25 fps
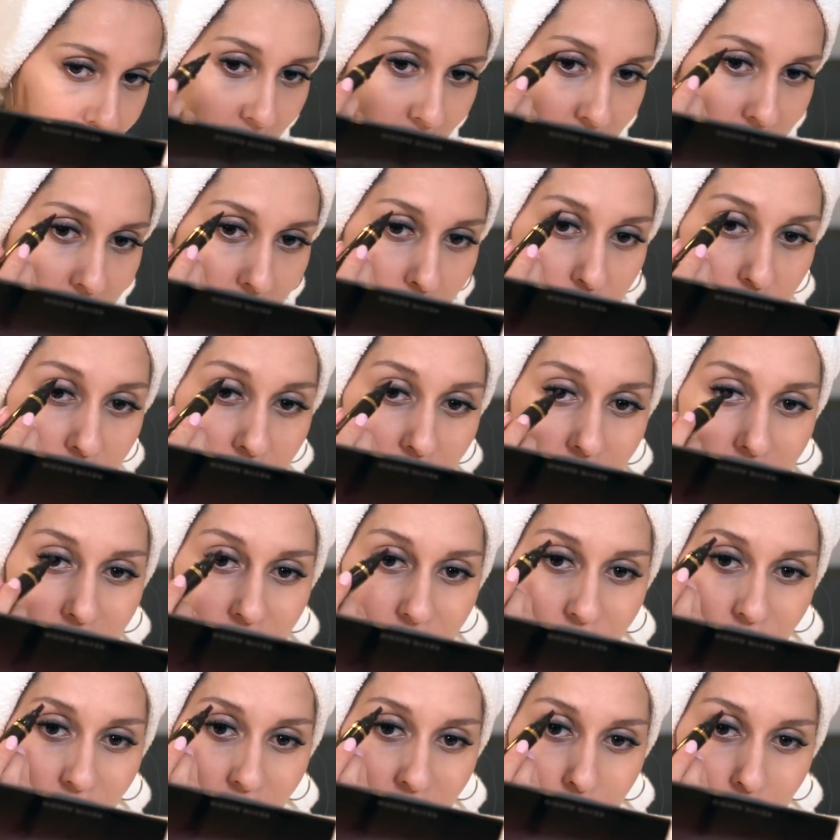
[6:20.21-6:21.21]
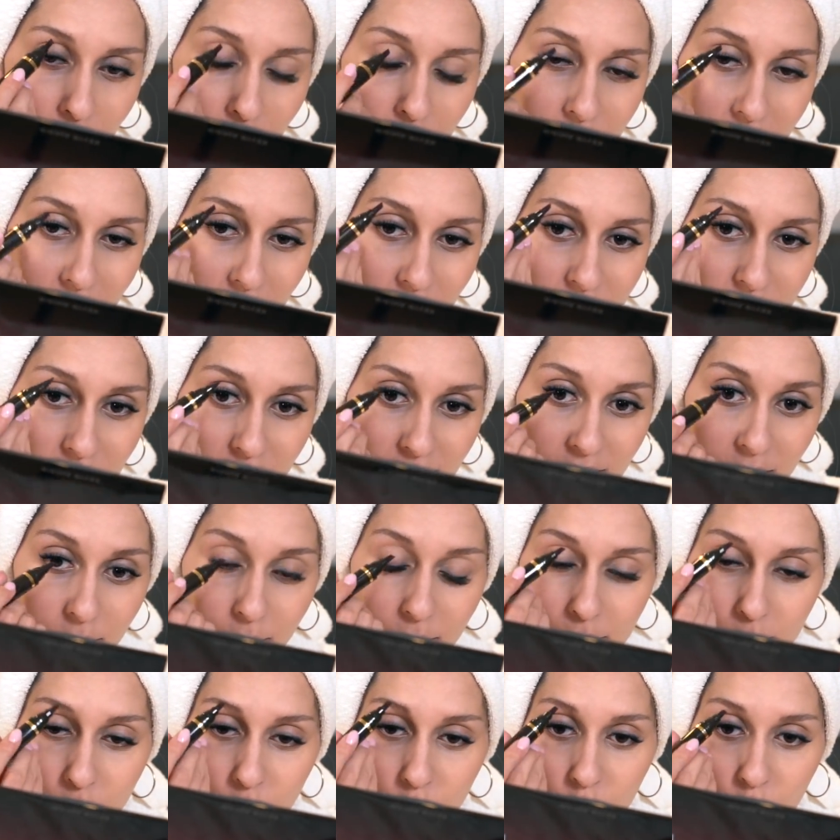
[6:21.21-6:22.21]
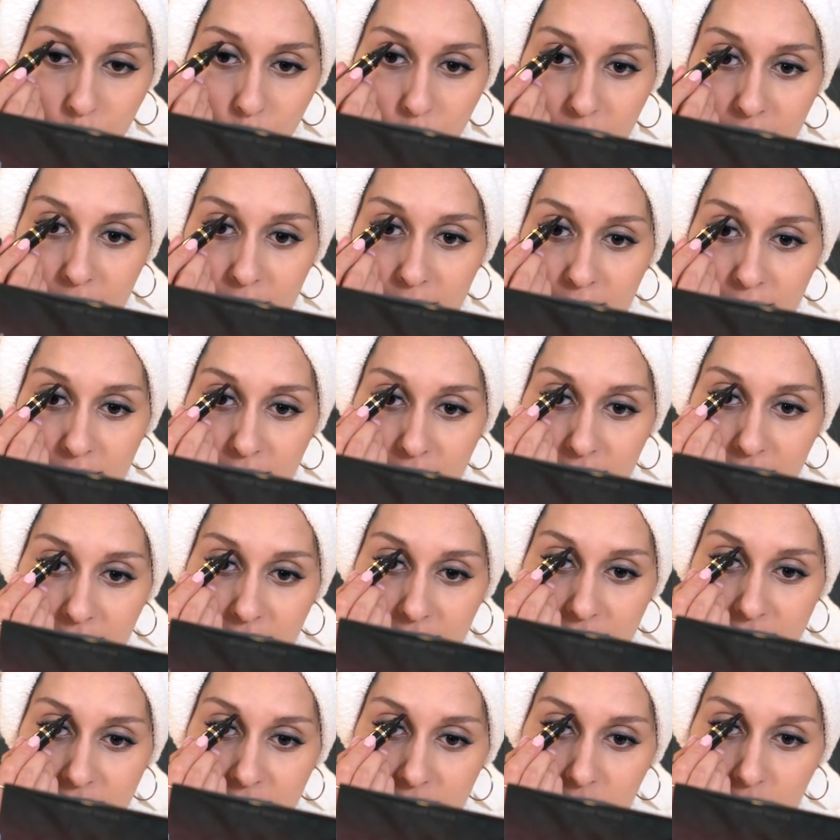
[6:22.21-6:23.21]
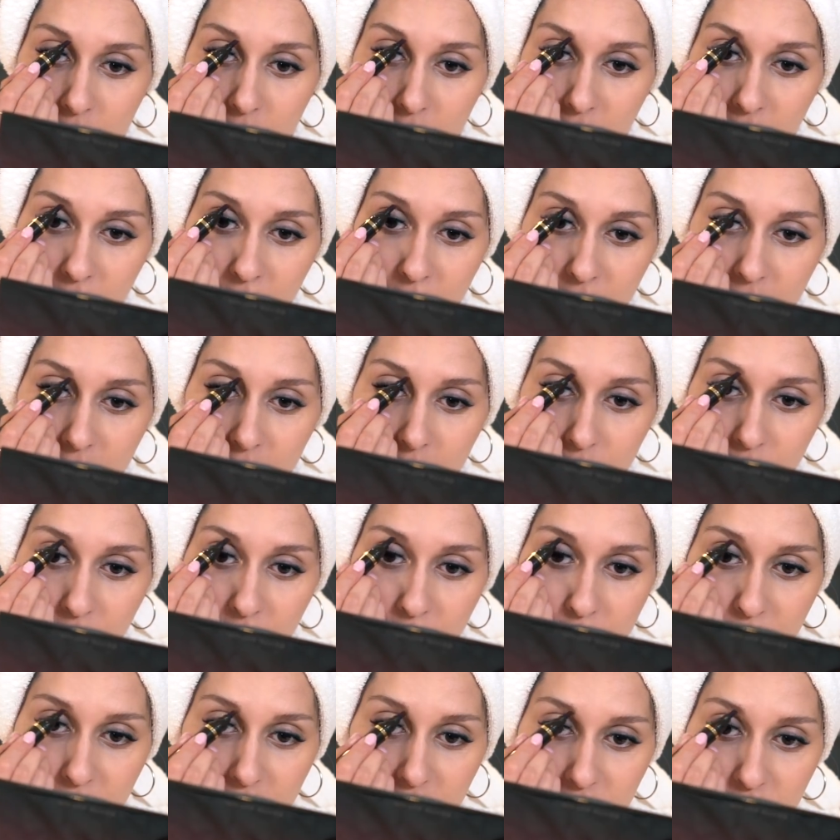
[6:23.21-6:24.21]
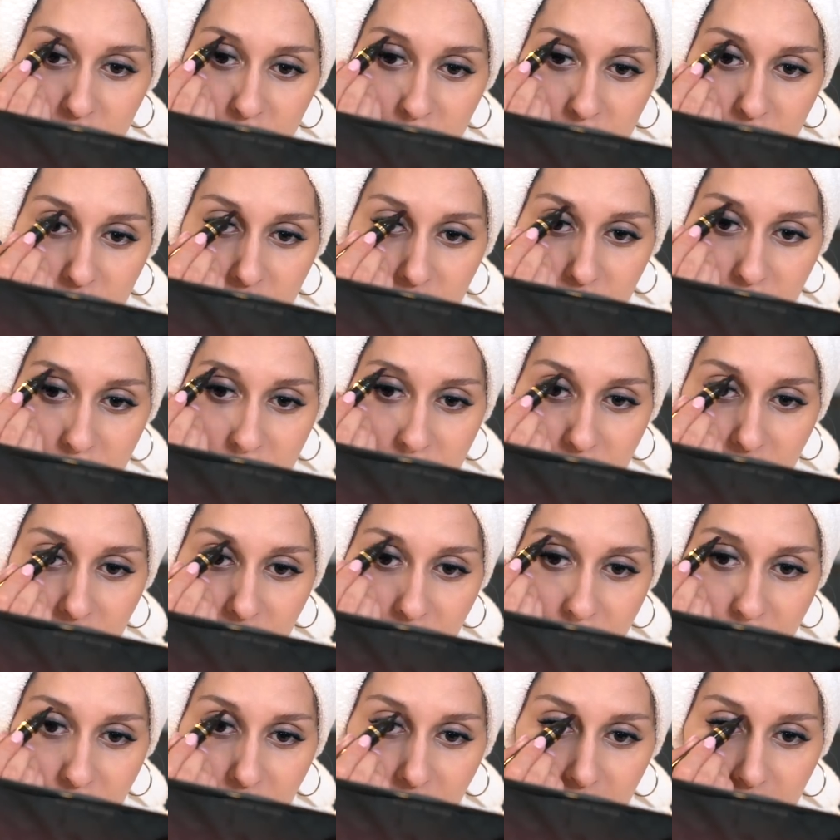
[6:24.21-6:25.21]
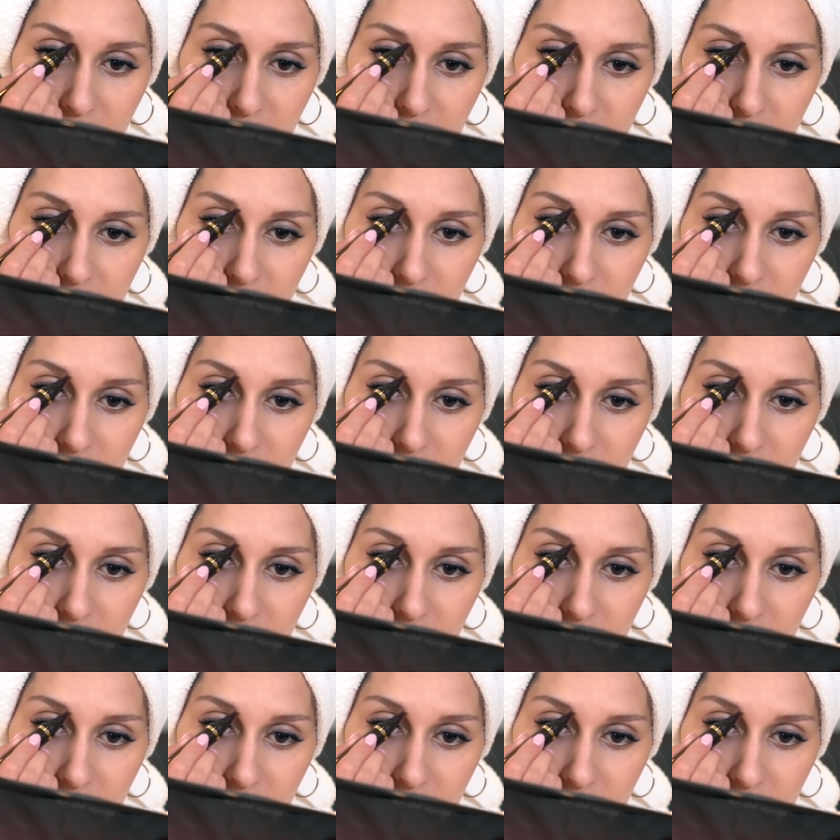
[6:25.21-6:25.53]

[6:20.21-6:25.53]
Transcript: And I'm just gonna define my brows a little bit more with this marker, pretty much, just at the front.